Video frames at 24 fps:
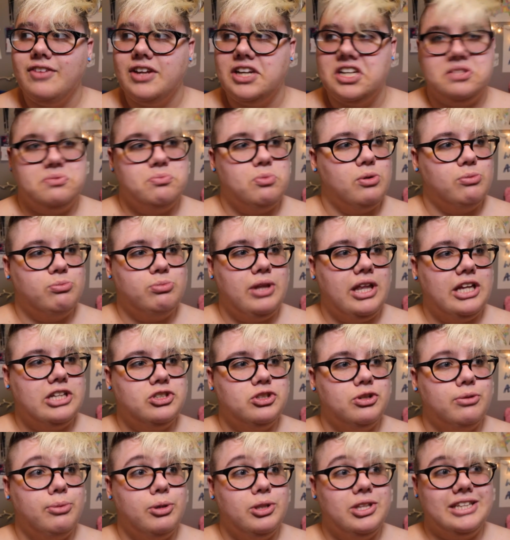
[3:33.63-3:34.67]
It is more
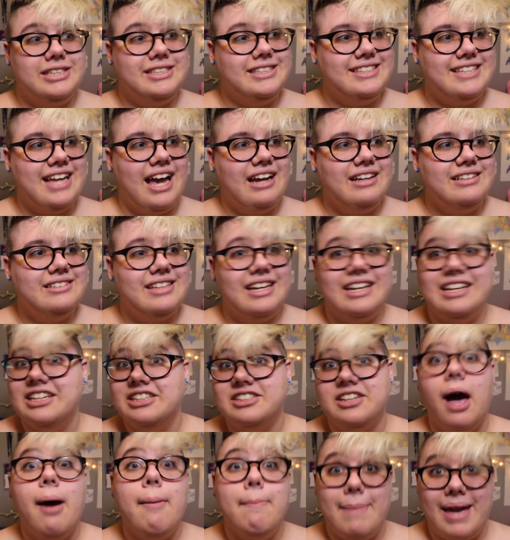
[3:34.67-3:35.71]
pleasurable than sex. It
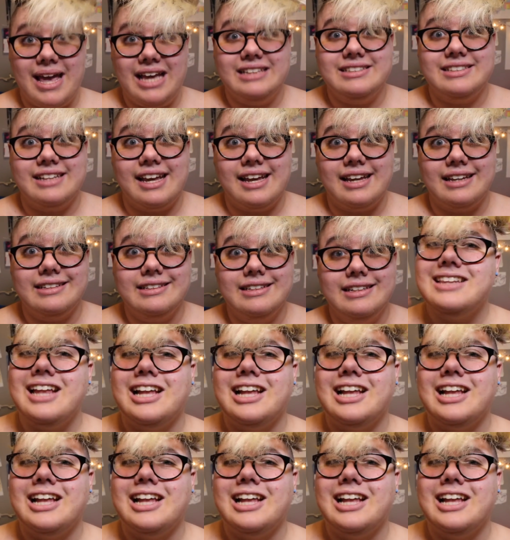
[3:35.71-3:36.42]
is amazing.